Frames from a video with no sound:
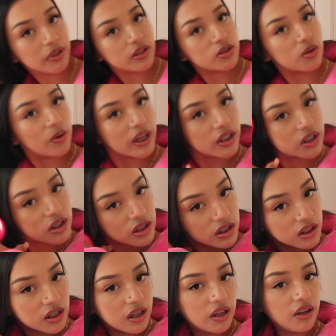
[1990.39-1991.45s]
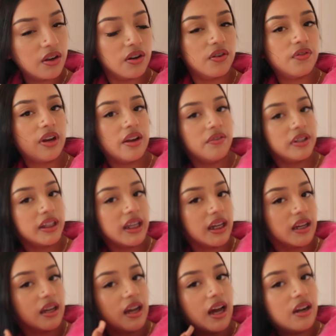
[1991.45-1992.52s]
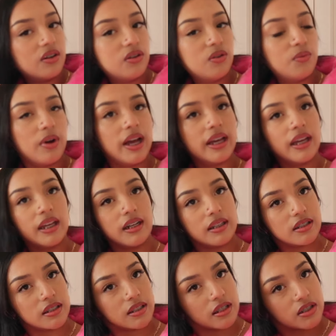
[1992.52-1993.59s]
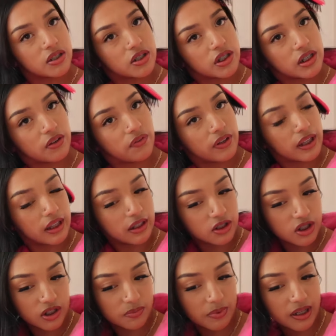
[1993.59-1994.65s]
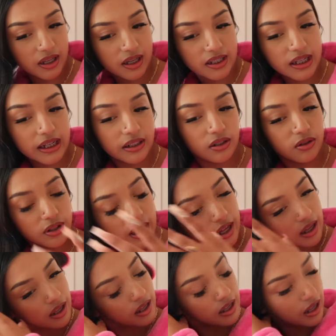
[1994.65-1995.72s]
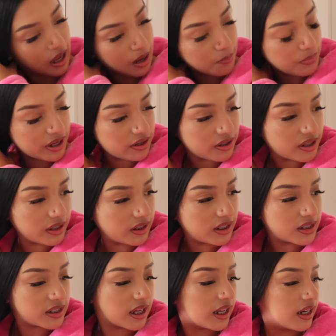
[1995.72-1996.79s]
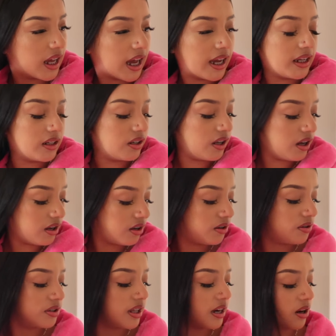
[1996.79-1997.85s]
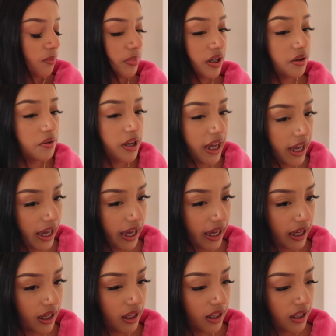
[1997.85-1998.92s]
been so anxious for everything. I don't know why. And it's such a shitty feeling just because I know that I'm better than this. And I know that I'll be okay.